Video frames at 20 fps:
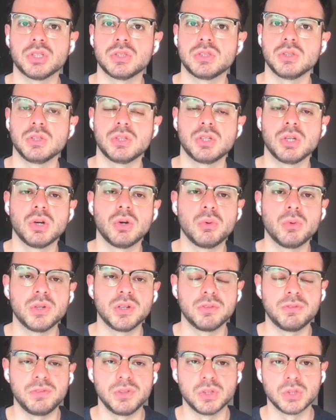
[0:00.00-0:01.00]
to go on a
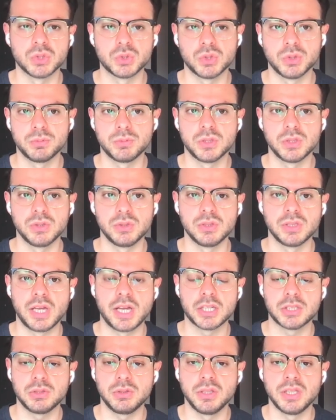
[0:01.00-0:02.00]
field trip, to
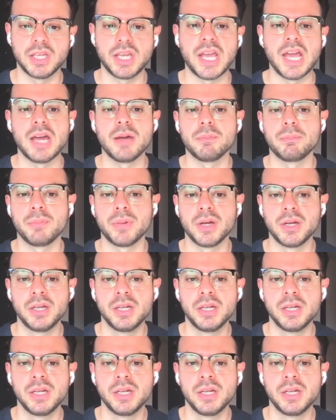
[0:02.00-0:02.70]
actually camp